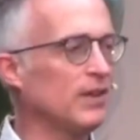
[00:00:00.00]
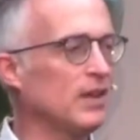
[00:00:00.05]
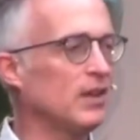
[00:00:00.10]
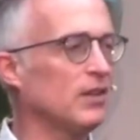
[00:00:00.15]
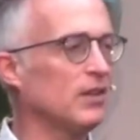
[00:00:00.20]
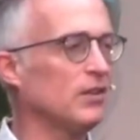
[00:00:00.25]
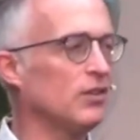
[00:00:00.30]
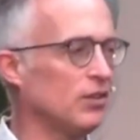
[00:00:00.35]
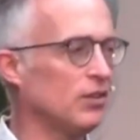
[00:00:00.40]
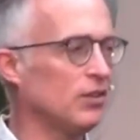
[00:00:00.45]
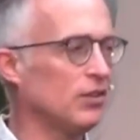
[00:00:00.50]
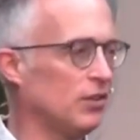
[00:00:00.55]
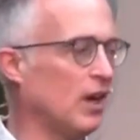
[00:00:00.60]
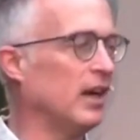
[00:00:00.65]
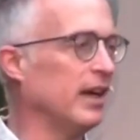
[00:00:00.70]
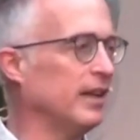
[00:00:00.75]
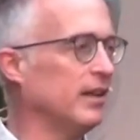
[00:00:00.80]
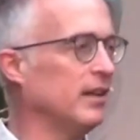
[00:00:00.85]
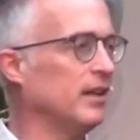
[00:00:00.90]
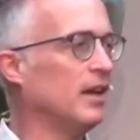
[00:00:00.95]
of this
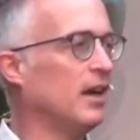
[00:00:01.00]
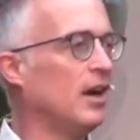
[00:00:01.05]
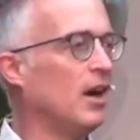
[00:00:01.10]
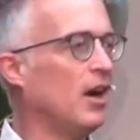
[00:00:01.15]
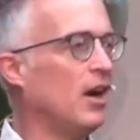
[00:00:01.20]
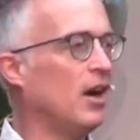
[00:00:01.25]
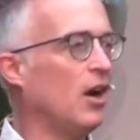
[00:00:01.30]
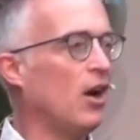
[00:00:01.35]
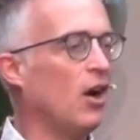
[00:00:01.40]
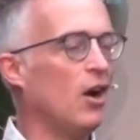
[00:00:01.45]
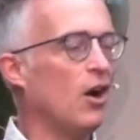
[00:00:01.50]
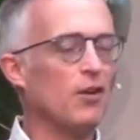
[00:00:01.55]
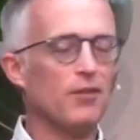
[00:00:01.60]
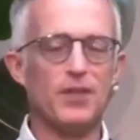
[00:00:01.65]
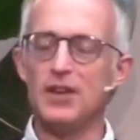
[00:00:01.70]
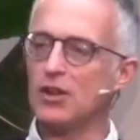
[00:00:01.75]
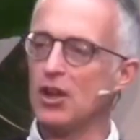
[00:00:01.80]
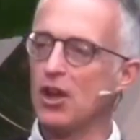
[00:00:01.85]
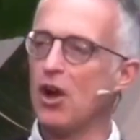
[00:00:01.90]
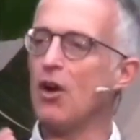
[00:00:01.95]
conflict
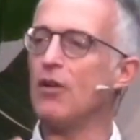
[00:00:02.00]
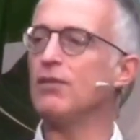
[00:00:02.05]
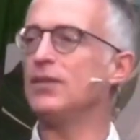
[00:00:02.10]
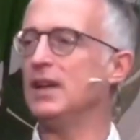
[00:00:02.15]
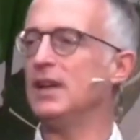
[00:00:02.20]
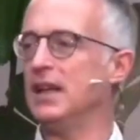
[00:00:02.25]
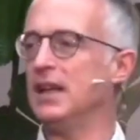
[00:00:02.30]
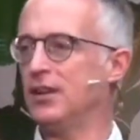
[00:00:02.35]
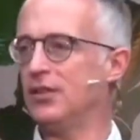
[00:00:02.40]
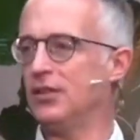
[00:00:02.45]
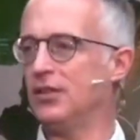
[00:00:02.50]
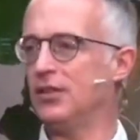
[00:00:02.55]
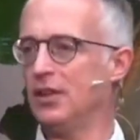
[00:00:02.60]
that we're in